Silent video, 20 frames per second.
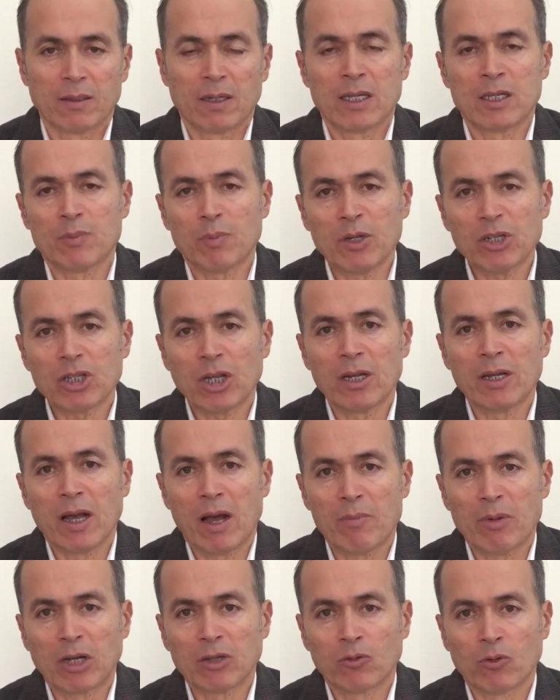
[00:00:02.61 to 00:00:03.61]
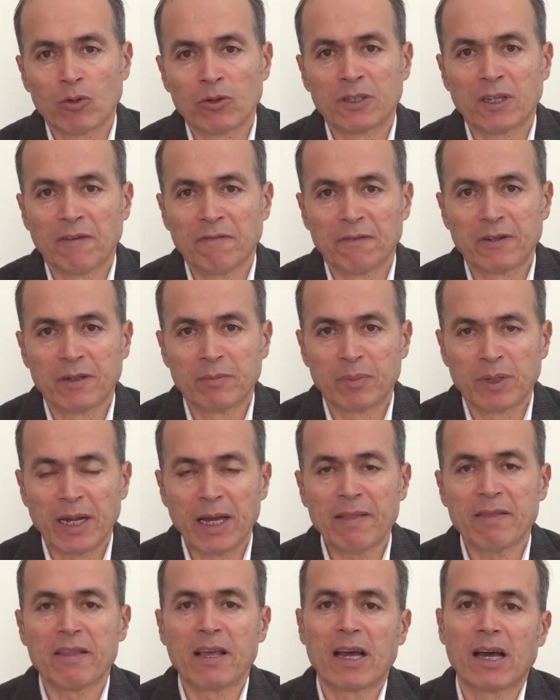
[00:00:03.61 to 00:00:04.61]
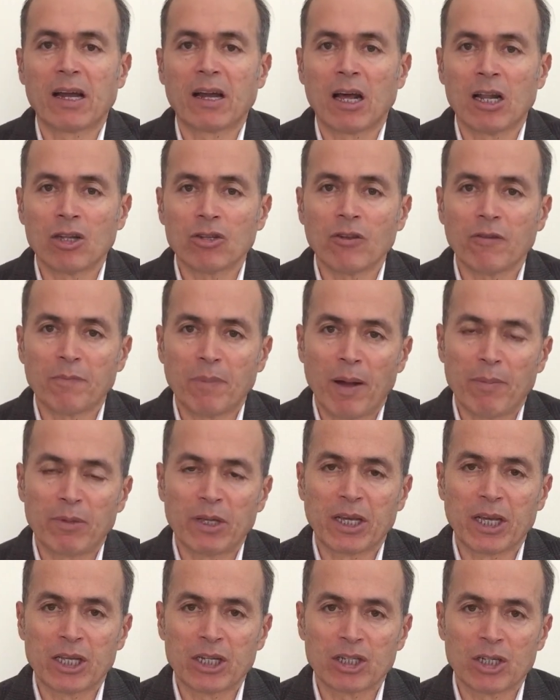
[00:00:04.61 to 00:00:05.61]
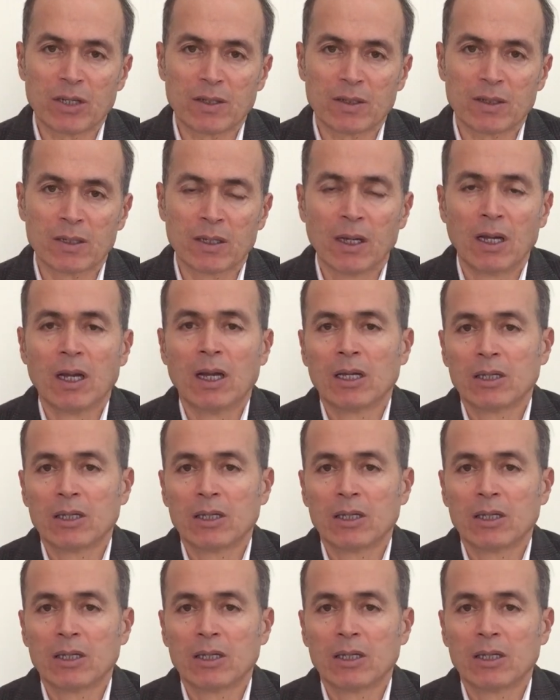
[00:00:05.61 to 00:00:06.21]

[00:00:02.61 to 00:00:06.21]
especially about gluten-free bread. There are a lot of publications.